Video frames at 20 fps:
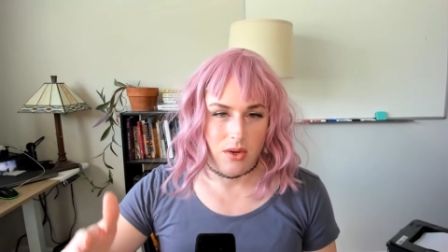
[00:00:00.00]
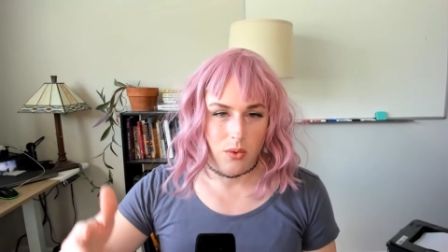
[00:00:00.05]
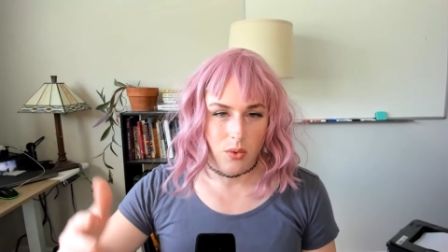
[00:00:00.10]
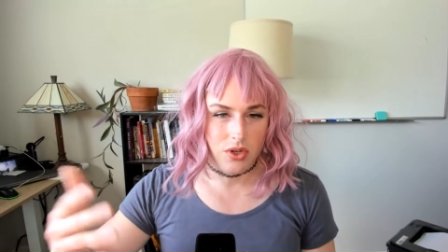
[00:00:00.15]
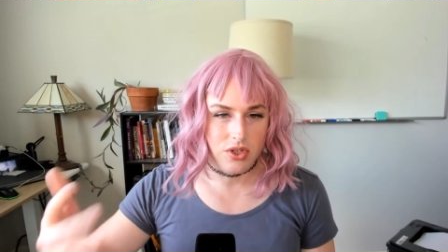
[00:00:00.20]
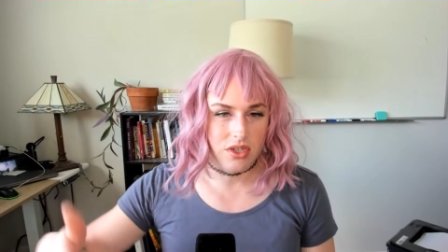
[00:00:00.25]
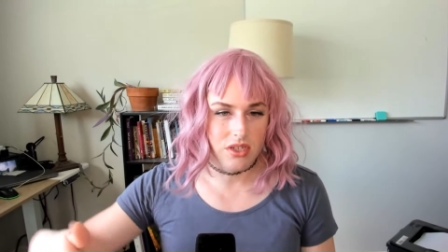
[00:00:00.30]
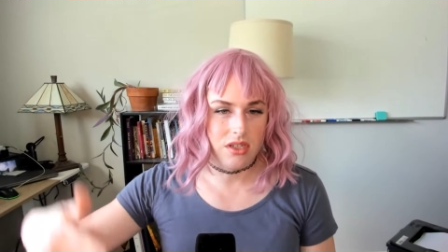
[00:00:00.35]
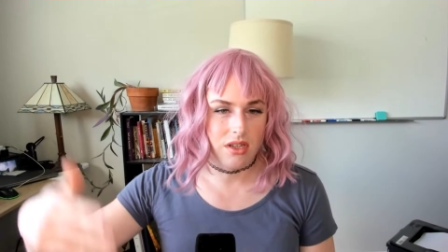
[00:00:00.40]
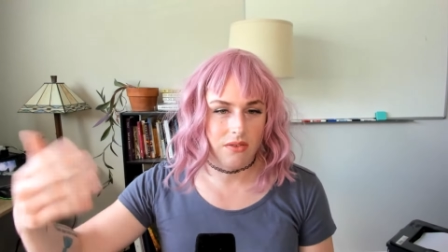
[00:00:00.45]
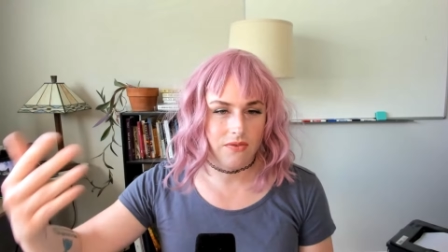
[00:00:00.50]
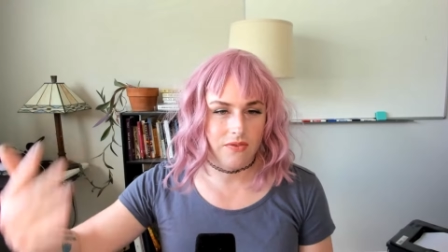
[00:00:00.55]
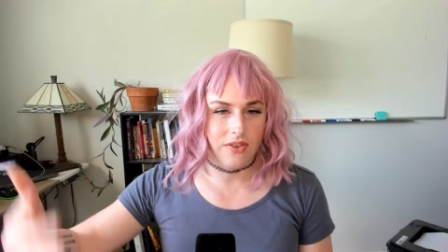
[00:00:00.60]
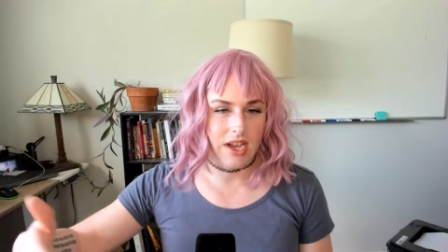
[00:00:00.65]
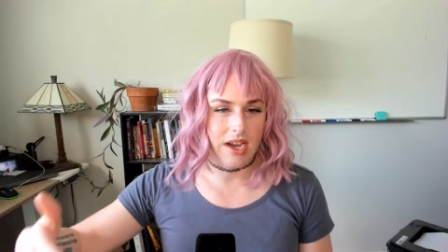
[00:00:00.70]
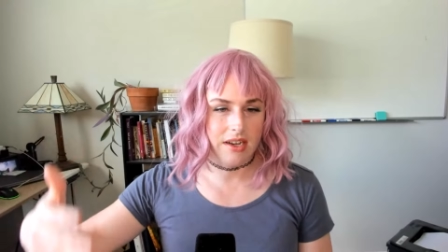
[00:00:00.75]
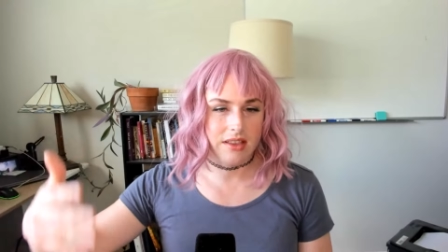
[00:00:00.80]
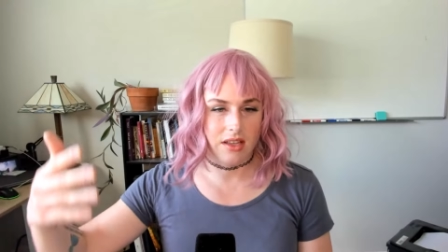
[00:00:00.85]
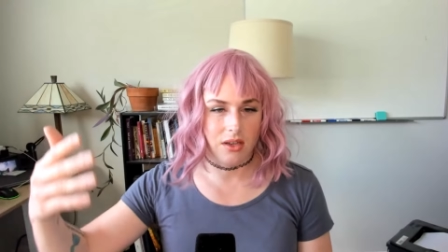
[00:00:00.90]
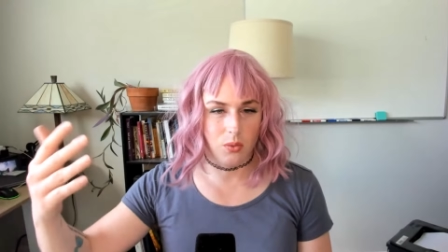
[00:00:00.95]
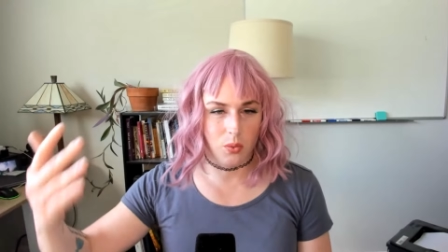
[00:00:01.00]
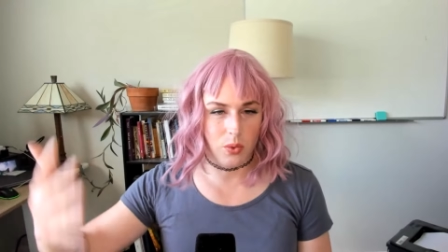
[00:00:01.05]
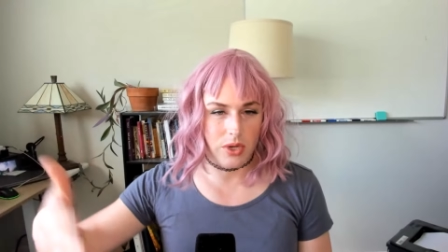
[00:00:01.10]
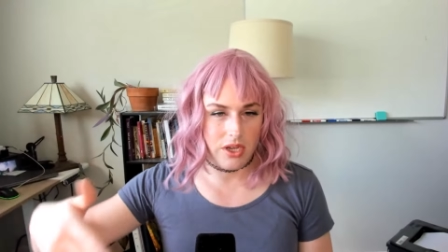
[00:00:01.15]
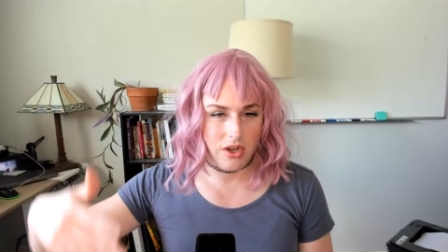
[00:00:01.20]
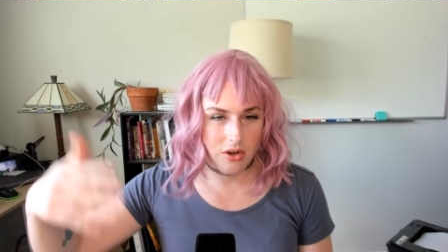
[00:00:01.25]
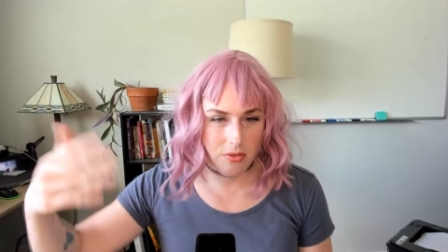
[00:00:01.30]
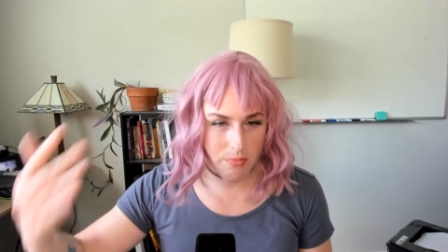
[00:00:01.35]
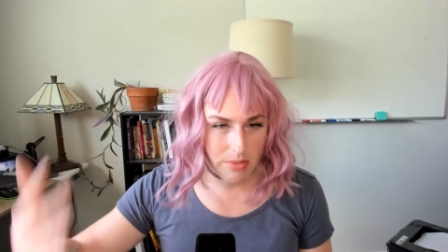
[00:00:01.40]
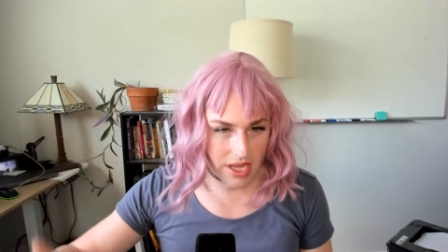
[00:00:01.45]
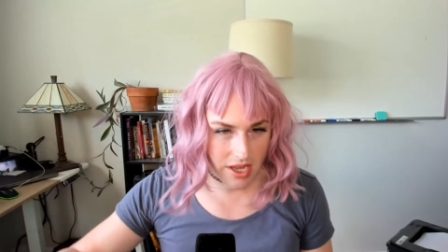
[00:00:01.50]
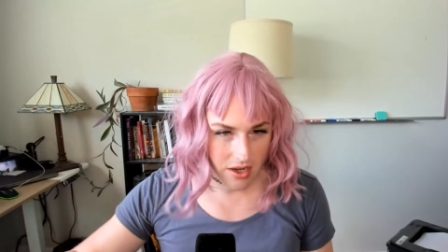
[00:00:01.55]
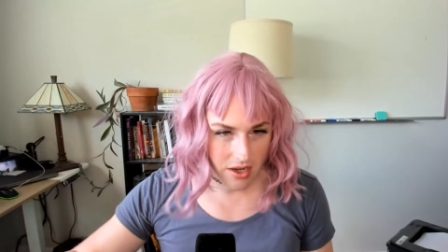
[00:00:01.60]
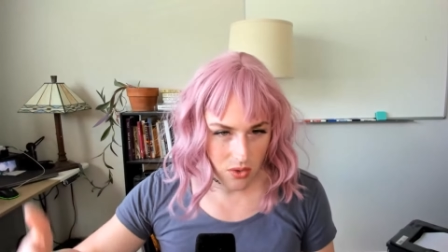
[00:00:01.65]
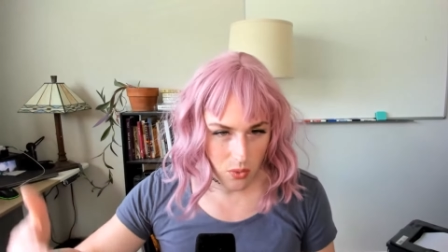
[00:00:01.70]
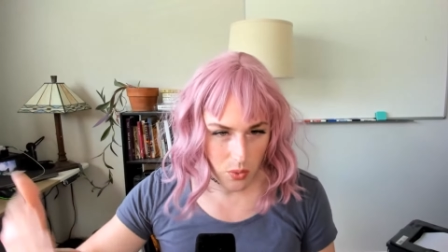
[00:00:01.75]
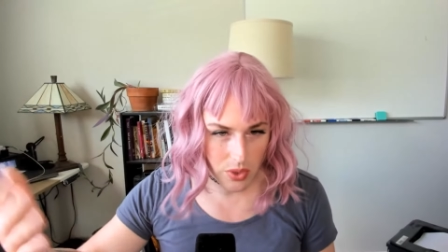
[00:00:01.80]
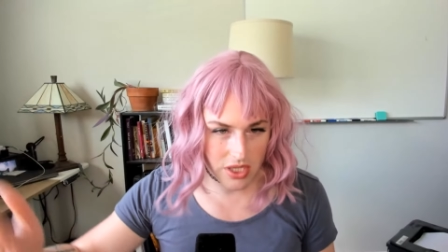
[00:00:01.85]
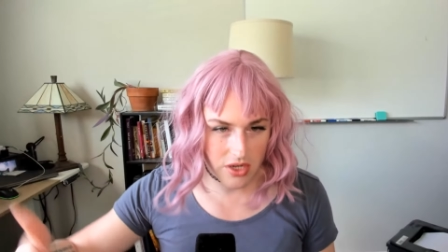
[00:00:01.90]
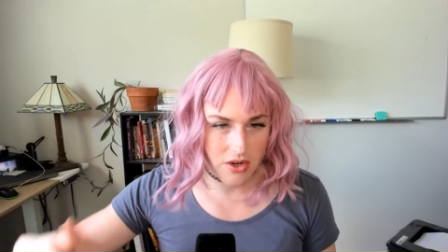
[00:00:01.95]
which is the fact that we are
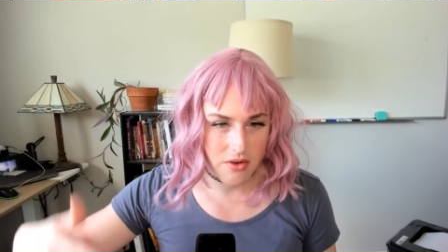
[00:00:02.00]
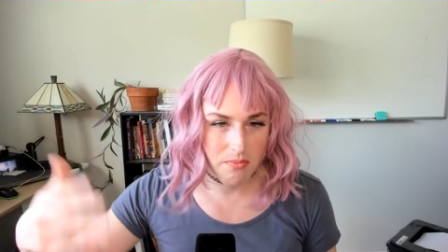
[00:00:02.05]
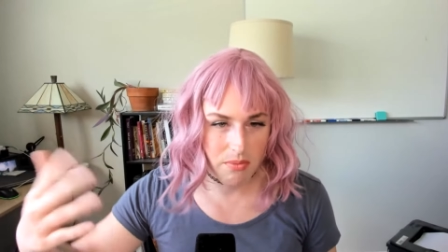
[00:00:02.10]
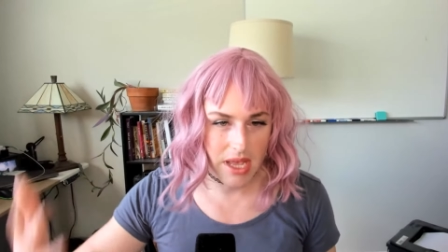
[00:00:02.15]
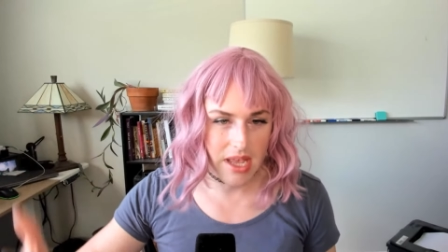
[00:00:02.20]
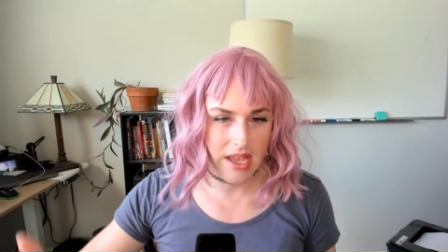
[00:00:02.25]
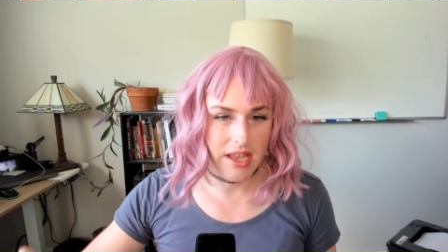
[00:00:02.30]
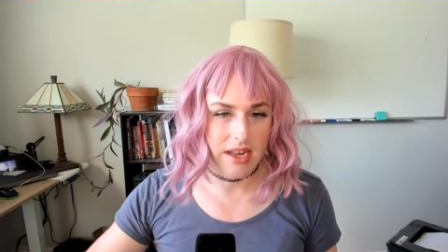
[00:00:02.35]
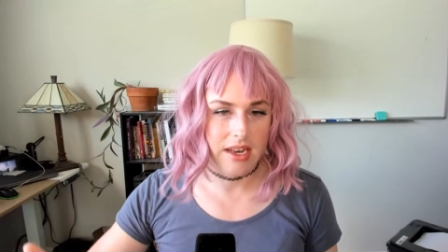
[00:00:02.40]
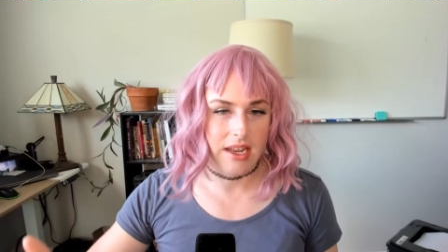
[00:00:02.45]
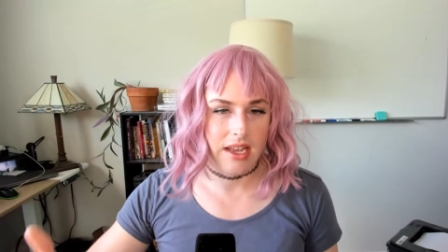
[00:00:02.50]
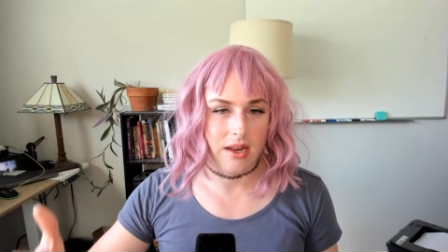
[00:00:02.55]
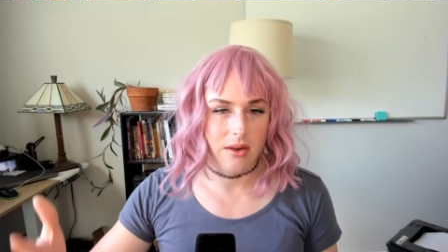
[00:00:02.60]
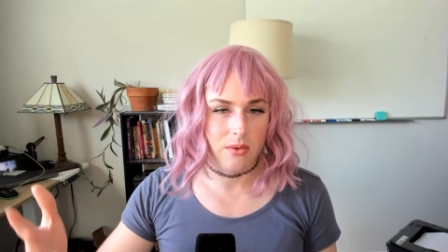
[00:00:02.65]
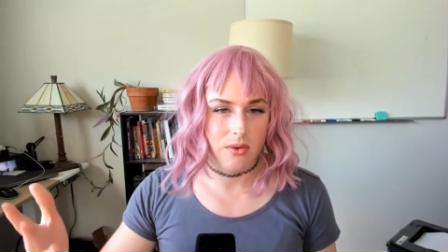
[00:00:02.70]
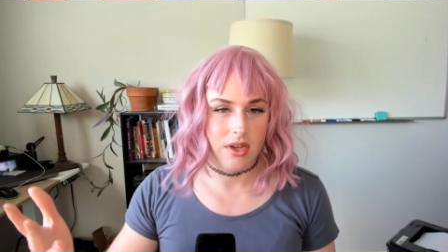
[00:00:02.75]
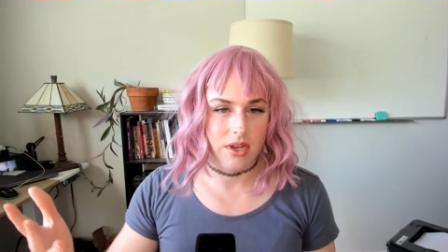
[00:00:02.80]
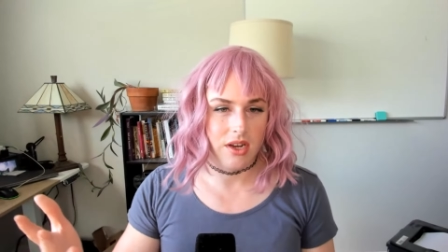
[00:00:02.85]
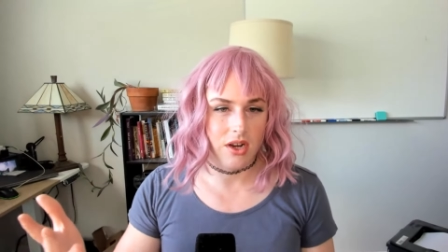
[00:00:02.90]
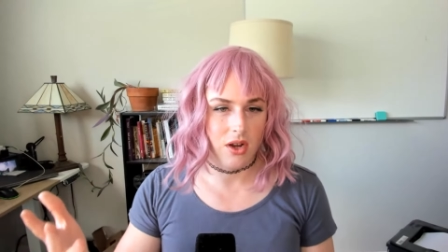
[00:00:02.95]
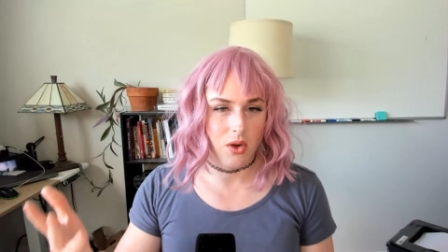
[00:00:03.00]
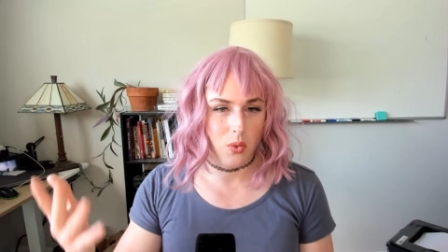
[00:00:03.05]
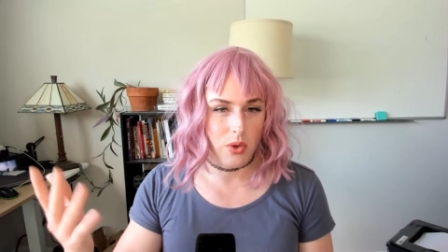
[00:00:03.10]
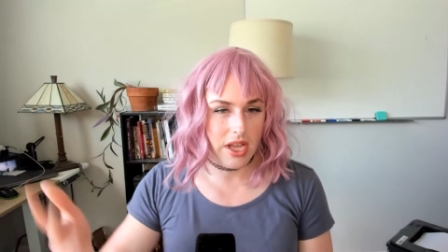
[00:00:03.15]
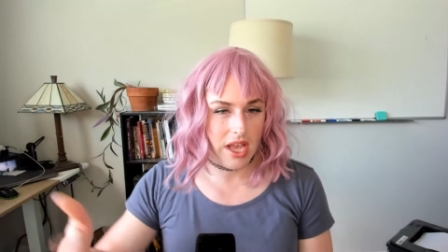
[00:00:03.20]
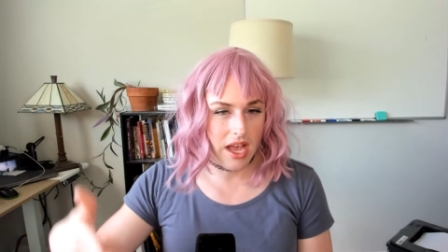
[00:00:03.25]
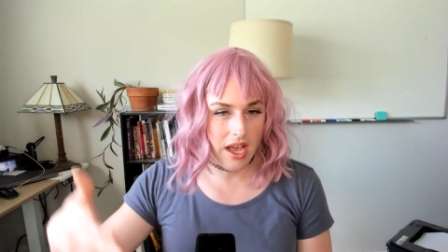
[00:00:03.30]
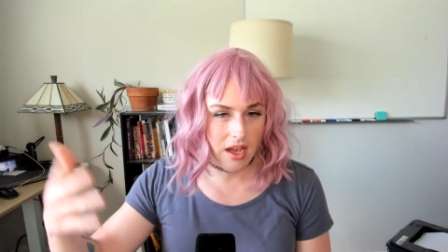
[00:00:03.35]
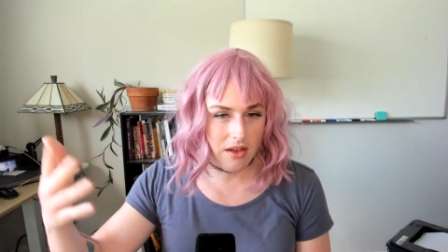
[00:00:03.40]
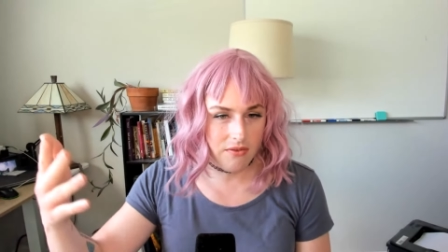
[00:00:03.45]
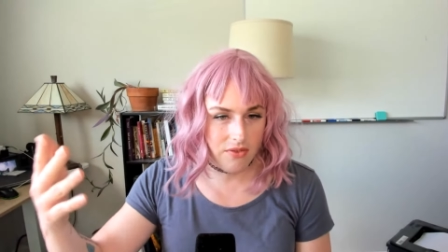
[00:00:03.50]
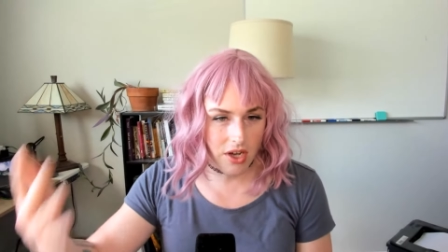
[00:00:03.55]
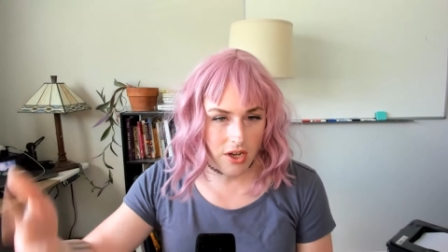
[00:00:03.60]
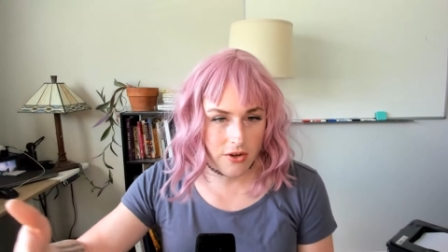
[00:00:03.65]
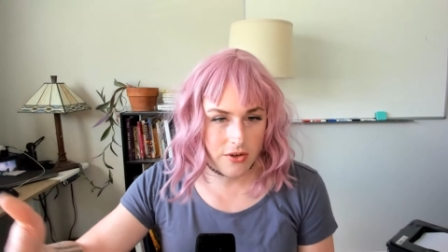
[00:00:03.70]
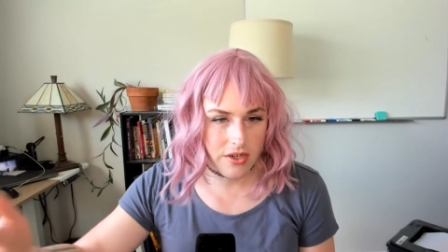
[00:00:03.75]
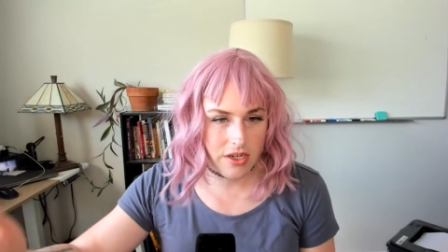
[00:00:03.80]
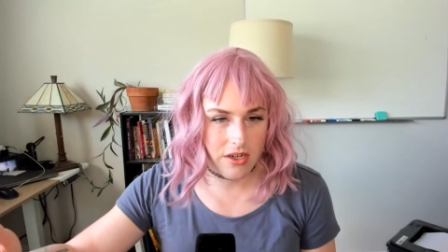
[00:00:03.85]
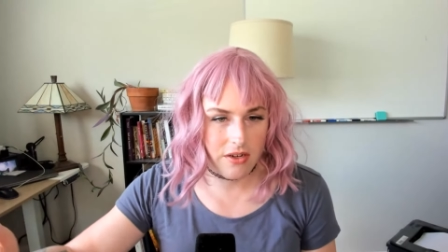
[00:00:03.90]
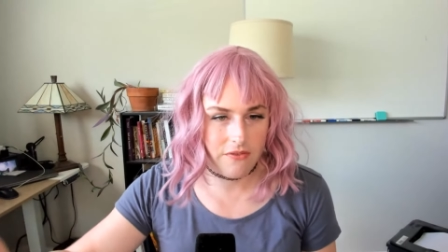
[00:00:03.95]
male, we are men, and we have
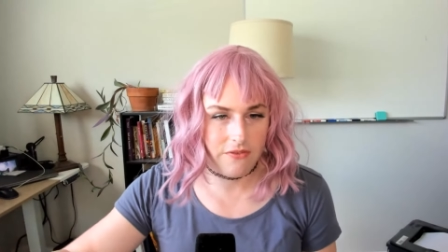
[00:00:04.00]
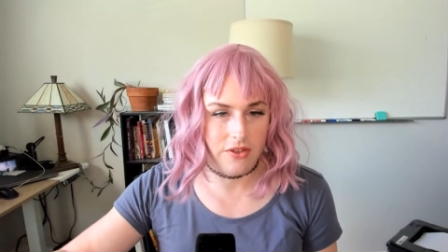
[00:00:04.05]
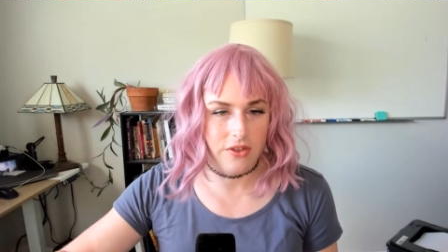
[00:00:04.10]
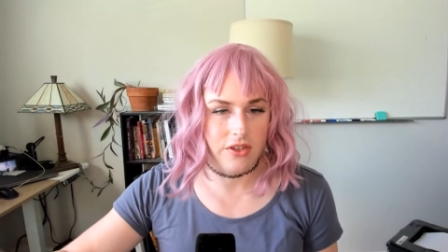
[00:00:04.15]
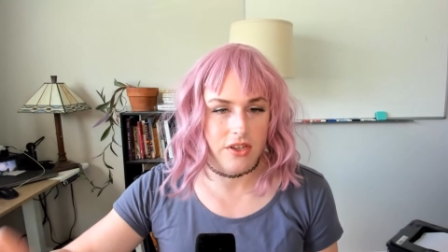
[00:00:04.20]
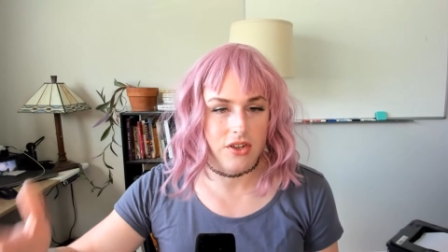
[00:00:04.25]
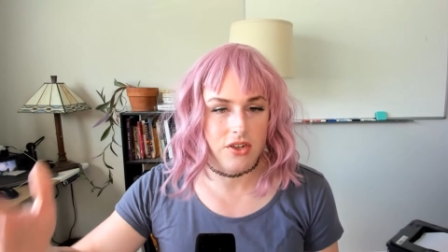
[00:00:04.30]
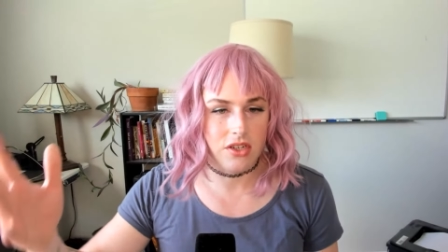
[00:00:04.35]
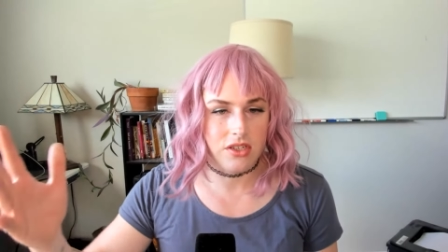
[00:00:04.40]
autogynephilia.